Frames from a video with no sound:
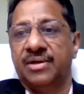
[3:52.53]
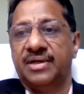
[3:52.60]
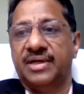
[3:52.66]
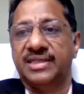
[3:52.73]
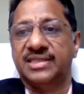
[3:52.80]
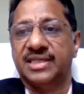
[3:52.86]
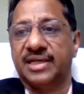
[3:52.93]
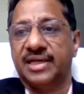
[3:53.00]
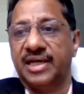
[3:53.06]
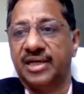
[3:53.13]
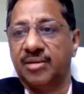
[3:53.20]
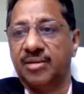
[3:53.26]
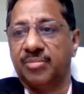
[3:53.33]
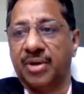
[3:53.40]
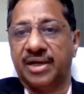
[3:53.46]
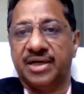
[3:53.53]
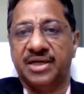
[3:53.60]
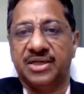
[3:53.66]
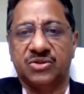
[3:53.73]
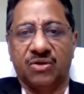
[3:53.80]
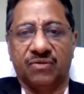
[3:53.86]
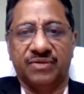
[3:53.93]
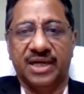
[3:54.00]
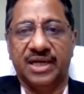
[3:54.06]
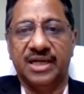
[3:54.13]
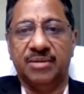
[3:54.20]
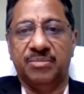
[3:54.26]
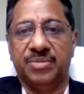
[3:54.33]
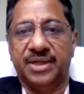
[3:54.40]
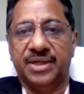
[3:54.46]
designated partners of the L
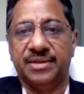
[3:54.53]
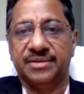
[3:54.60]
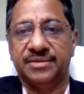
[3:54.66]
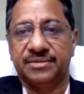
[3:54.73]
L P,